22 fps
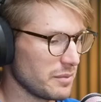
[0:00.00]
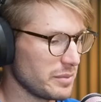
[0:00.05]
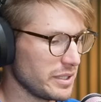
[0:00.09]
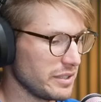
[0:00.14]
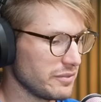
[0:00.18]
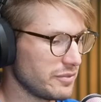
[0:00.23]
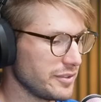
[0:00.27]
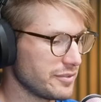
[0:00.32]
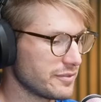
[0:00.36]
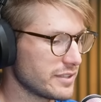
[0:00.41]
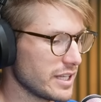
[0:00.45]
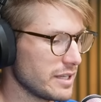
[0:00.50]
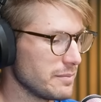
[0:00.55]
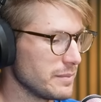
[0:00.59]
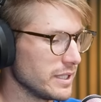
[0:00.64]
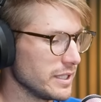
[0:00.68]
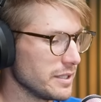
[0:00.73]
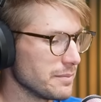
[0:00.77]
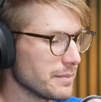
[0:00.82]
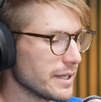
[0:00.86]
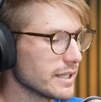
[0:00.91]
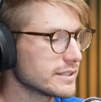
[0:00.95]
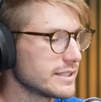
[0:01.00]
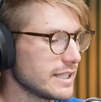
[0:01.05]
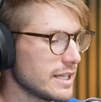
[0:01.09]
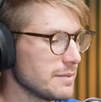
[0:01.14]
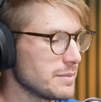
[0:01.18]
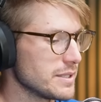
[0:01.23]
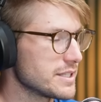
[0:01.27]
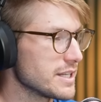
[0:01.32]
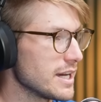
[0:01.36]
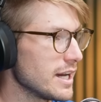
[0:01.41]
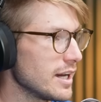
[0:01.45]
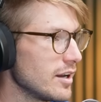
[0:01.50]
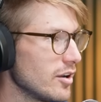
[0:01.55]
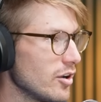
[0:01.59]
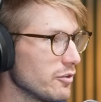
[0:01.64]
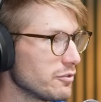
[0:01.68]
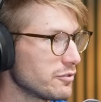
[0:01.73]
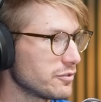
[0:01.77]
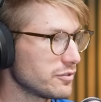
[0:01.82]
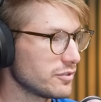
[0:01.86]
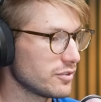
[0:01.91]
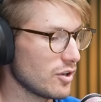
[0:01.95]
maybe fifteen million bucks EBITDA
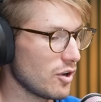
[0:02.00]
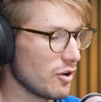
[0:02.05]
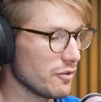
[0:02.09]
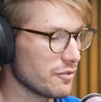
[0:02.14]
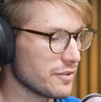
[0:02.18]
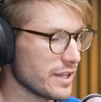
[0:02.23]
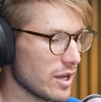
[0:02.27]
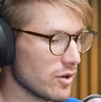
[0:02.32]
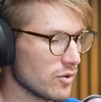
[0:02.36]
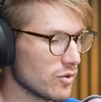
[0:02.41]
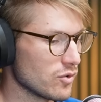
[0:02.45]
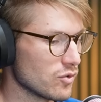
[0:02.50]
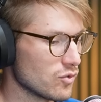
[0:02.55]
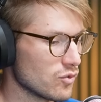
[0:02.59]
off off that